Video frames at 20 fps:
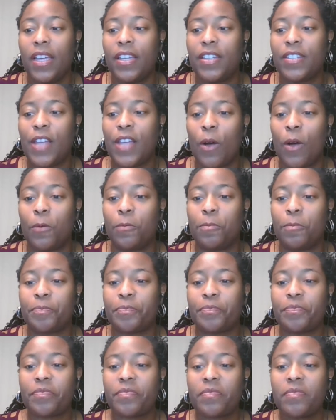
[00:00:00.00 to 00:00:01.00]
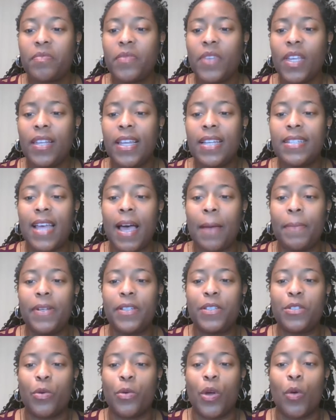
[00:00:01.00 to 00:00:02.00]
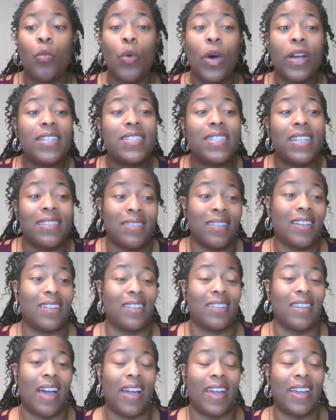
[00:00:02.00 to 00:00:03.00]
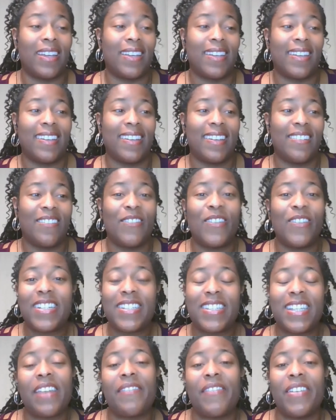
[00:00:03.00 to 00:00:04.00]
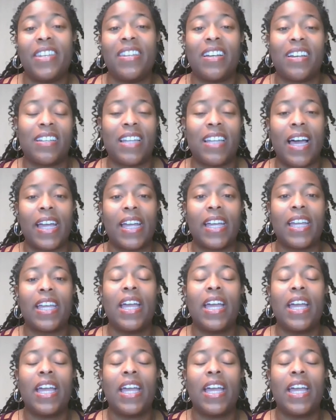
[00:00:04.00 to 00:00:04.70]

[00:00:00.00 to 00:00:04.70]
So let's hop into it. What does it look like? What does it even look like?